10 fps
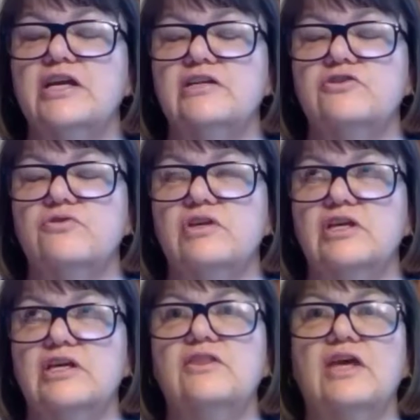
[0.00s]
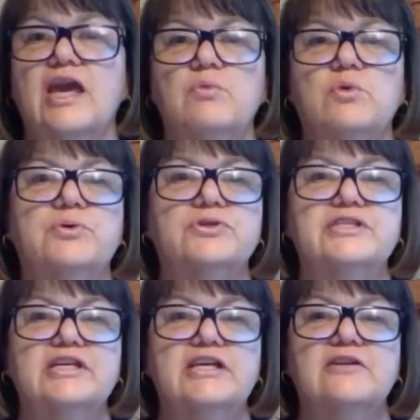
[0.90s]
answer, the, the game will
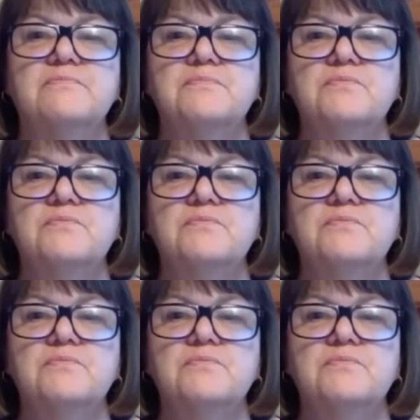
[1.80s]
proceed.